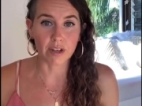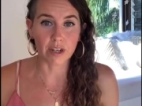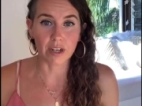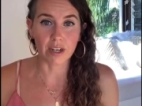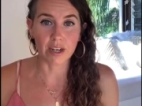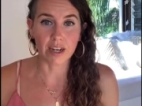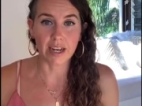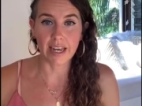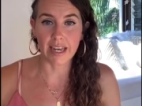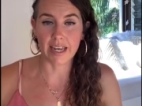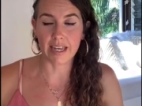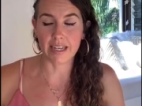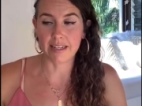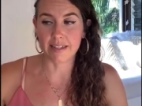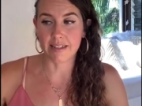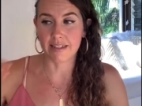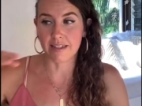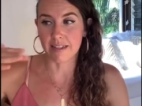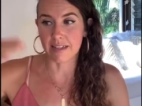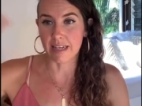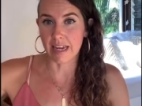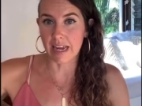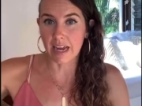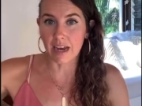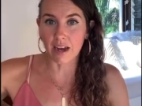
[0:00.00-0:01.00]
and
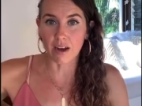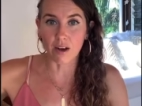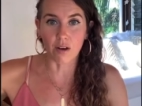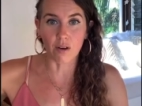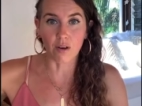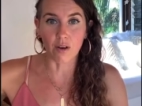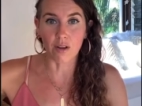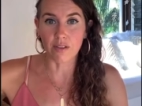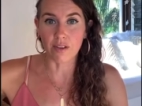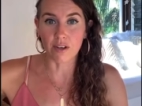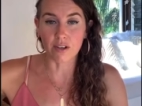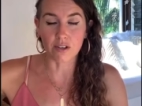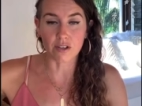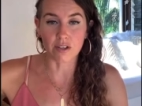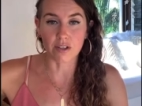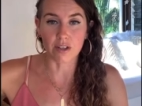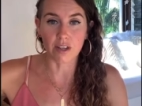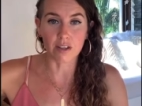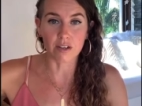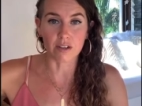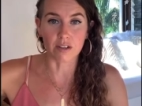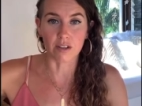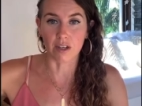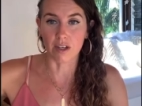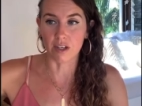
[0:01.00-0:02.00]
now there's another
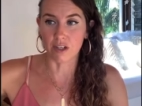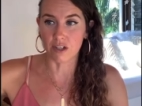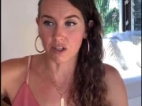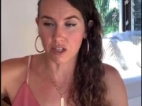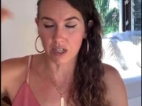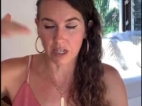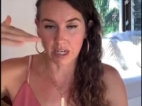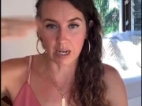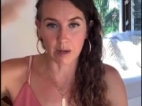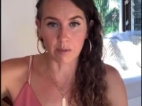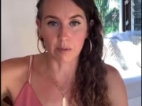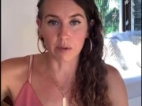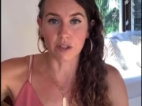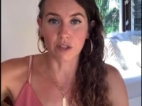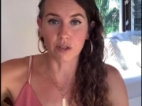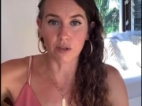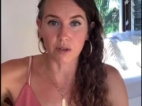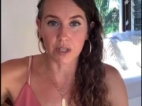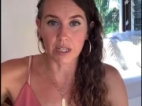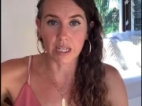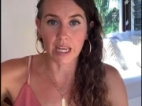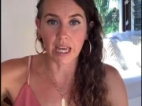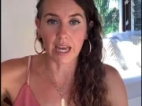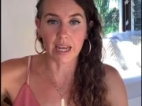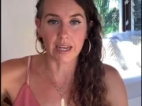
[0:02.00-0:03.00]
launch and i will do it
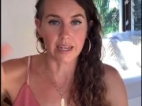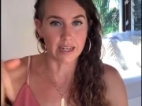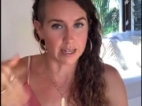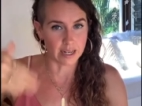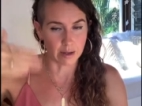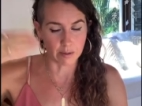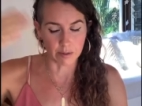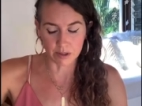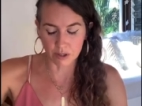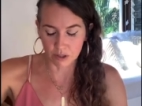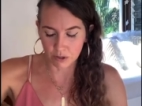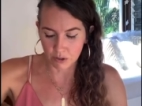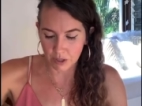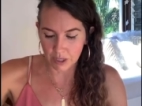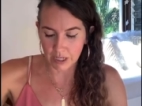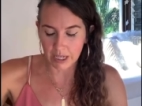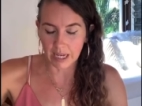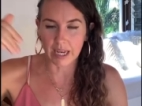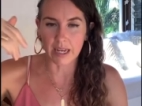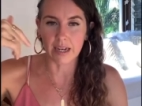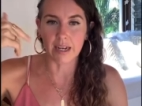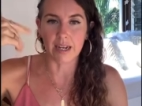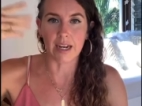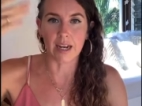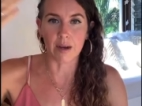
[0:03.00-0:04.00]
again and i will do it again
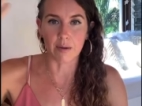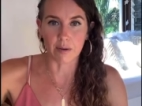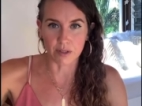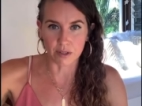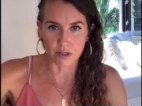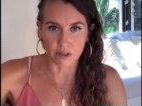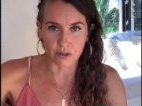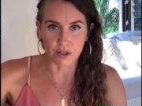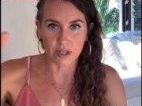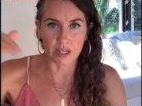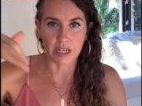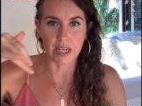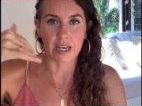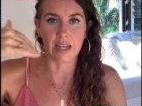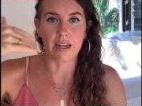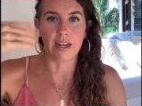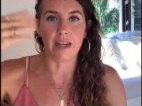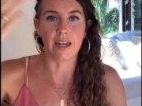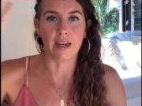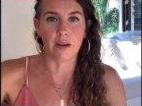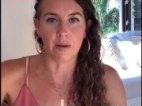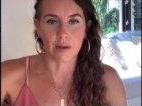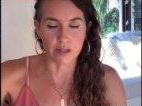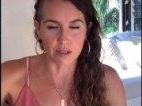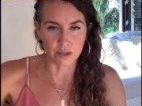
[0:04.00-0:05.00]
and i will do it again and
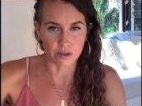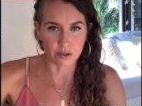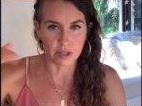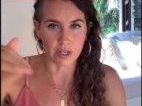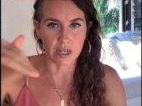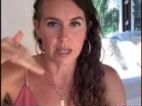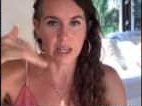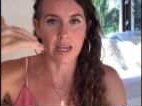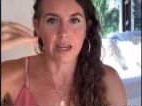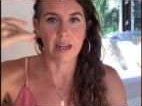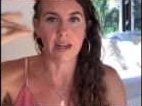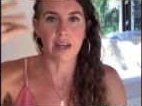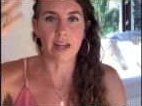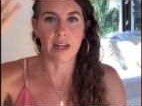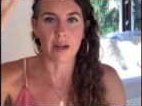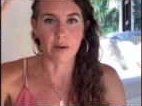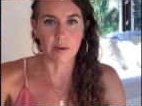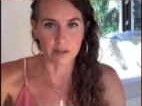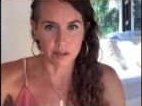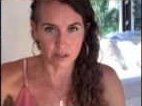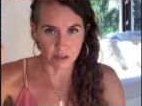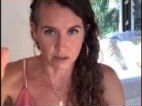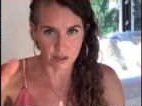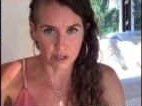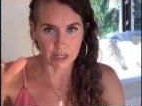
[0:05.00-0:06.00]
i will do it again and i will
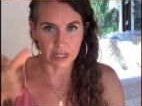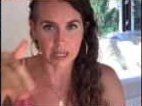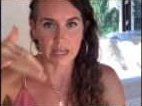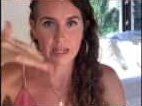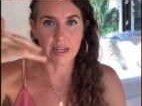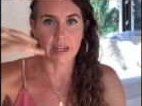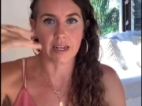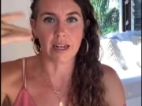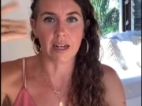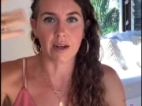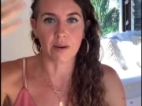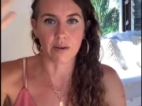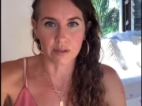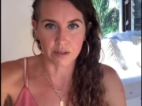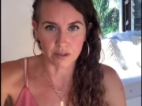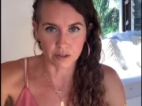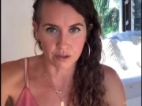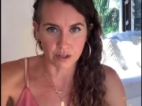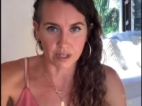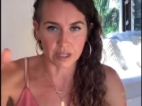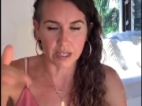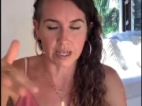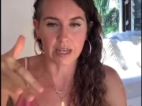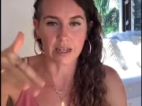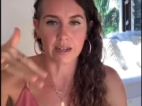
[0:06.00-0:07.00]
do it again and i will do it
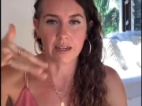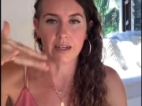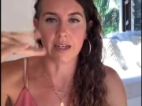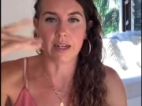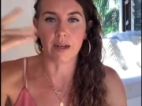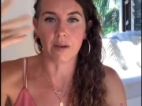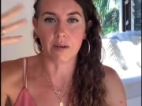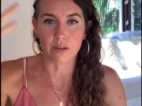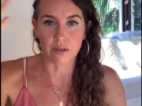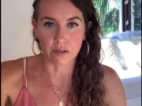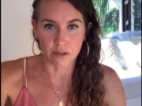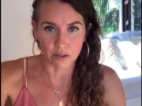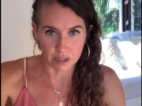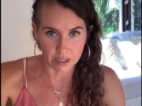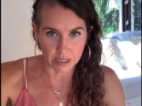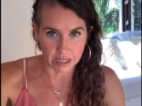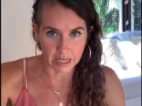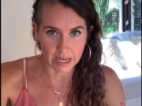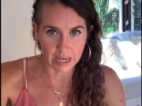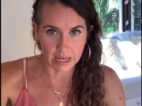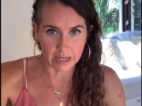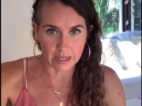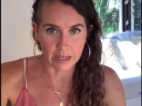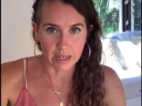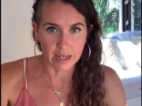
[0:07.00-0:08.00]
again and i will do it
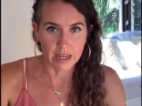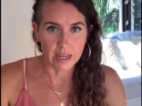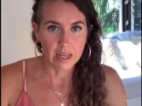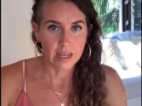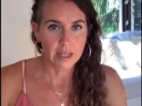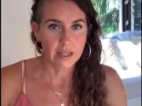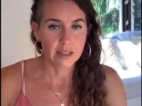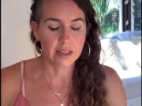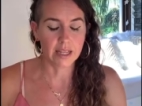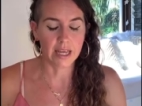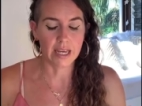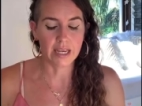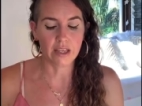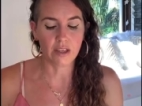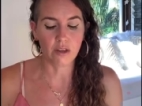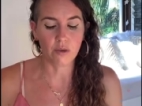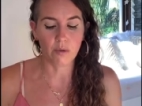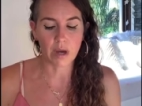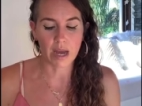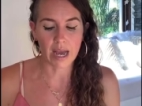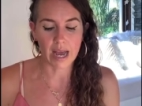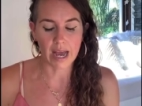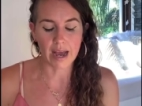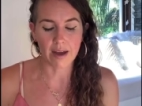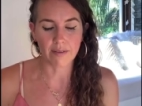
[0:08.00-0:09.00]
again like you
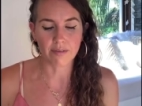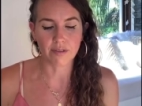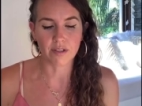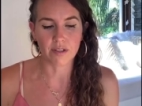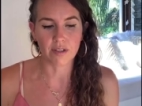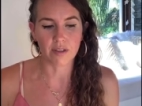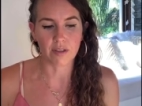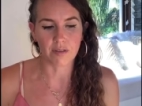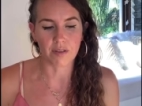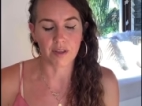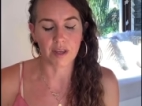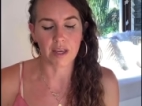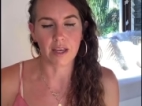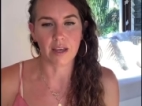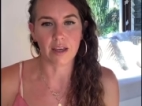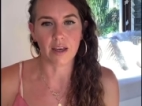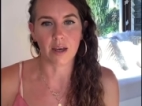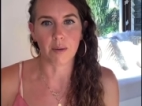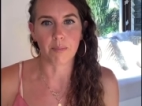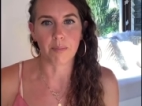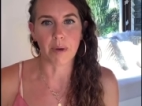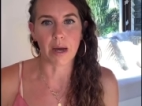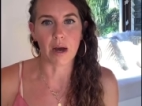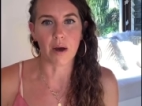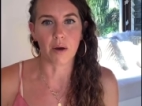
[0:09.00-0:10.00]
have to think
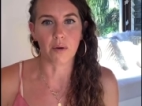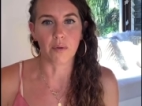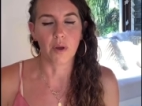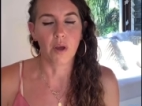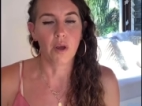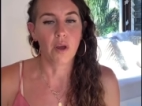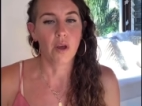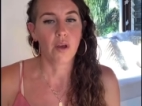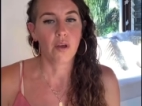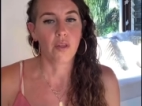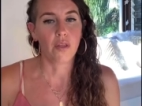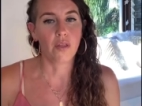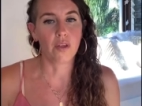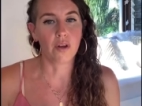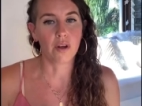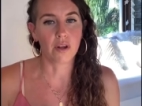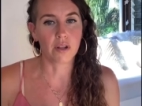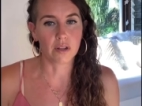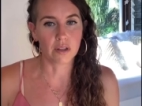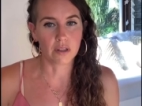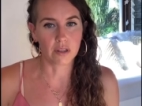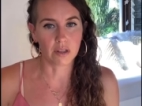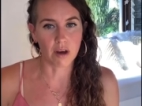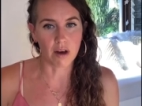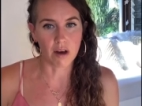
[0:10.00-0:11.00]
about the
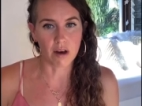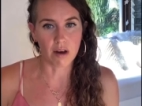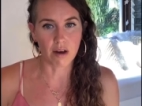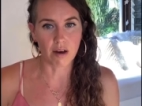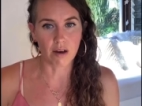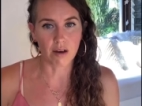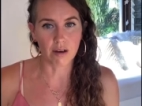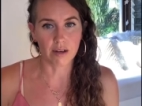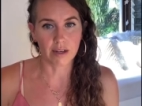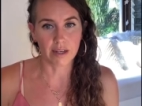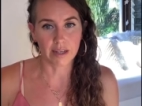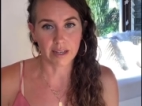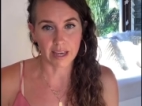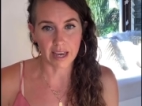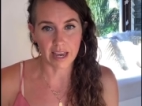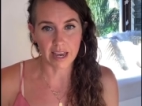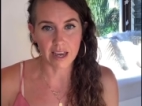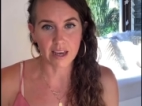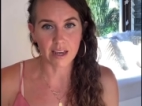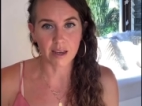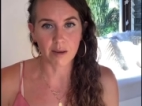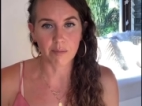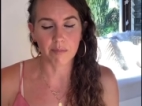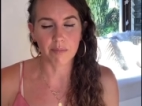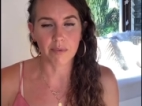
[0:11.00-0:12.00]
long
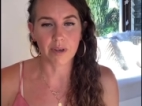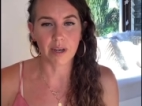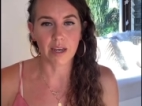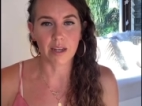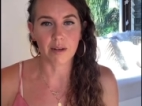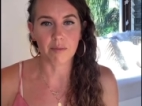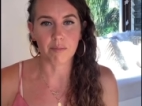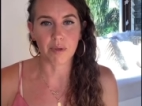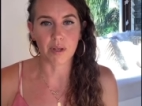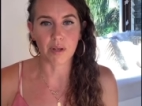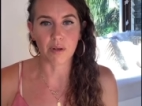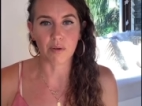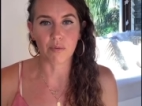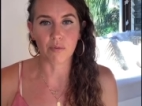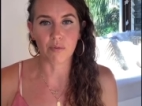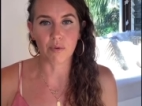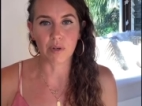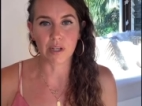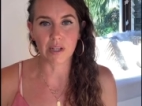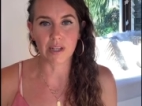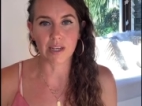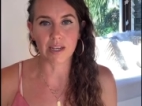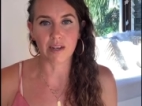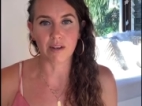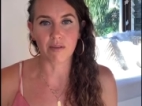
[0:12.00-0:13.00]
game and be
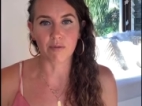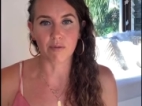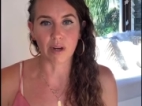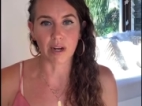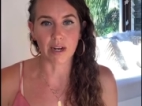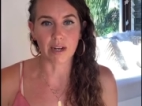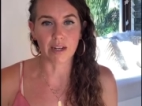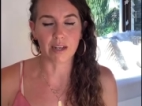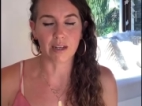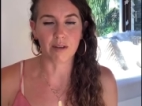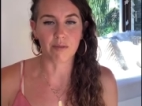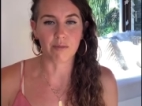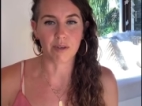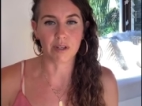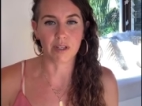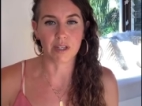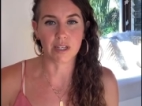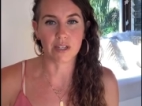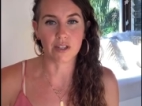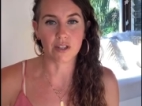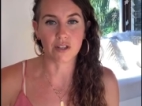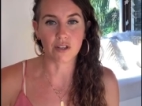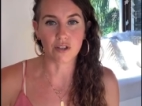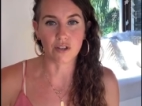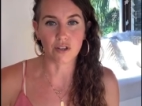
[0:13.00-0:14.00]
really ready and willing
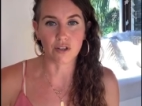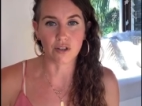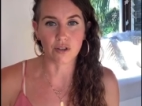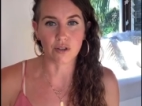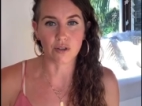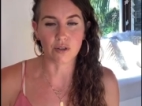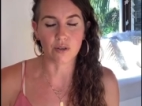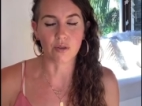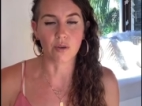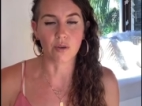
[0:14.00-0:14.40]
to do